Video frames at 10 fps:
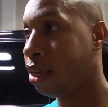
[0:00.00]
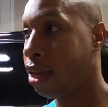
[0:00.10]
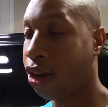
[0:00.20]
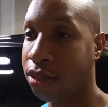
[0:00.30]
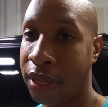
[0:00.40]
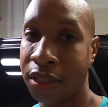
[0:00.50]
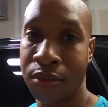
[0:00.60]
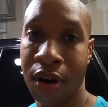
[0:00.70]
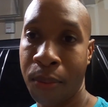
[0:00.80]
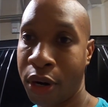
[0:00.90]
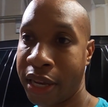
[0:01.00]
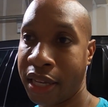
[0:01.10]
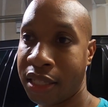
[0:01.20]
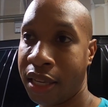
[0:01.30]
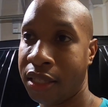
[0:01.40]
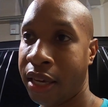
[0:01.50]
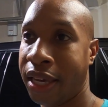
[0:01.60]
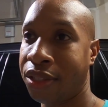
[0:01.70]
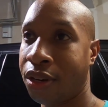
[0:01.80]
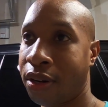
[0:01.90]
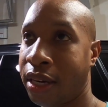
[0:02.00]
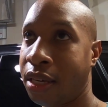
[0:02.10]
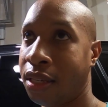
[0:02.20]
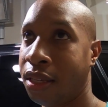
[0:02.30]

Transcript: he calls me tomorrow morning and says, hey, sorry,